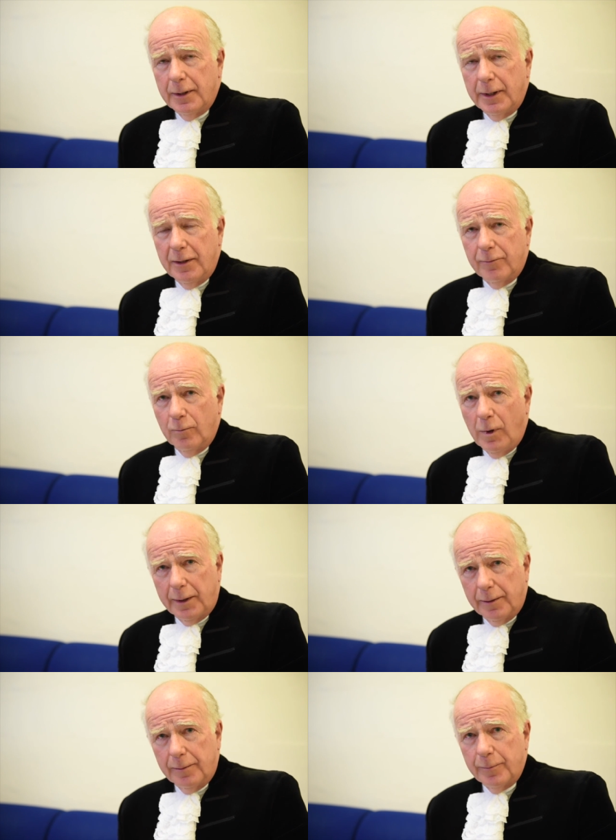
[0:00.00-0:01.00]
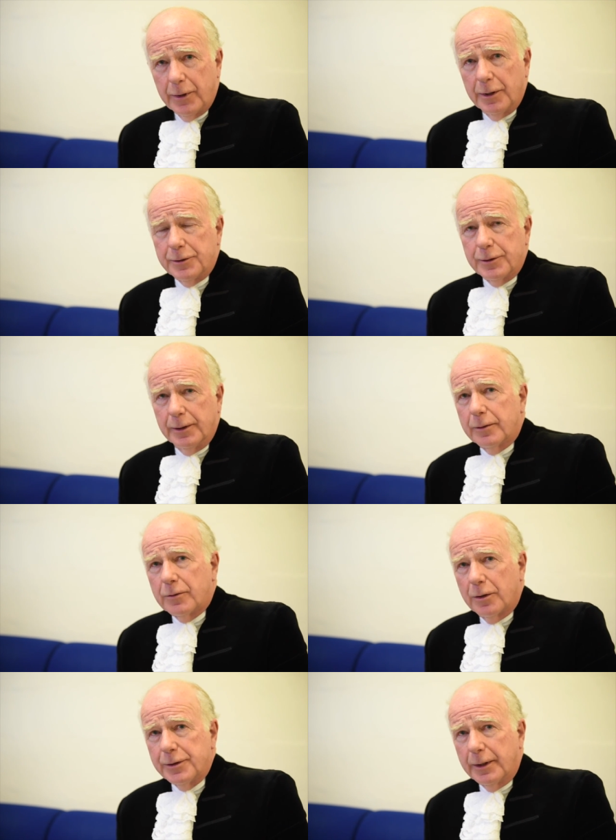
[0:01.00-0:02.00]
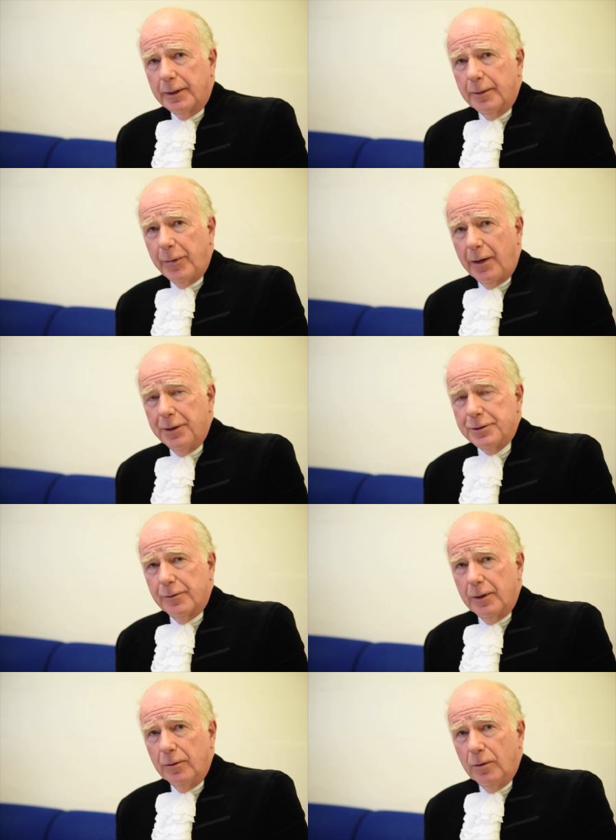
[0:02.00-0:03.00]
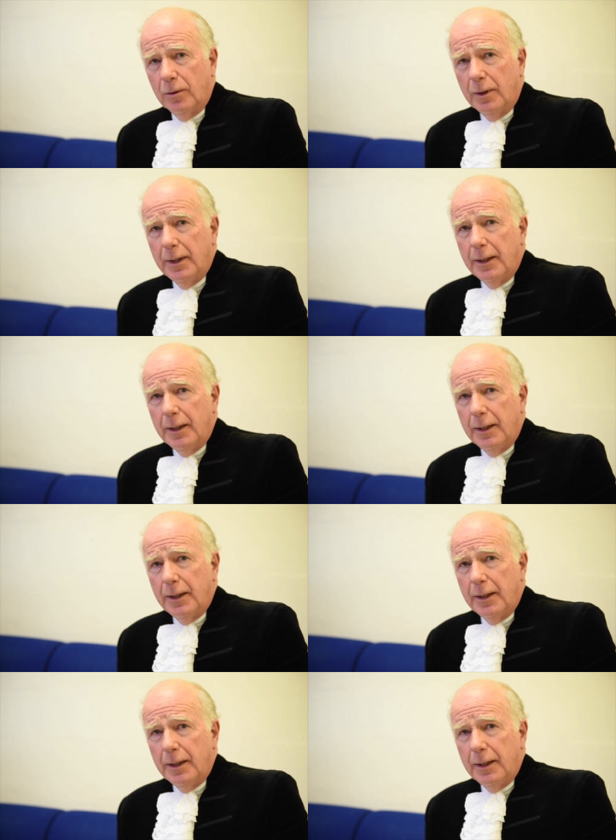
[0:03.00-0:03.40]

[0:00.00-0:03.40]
even one person crossing the barriers of the law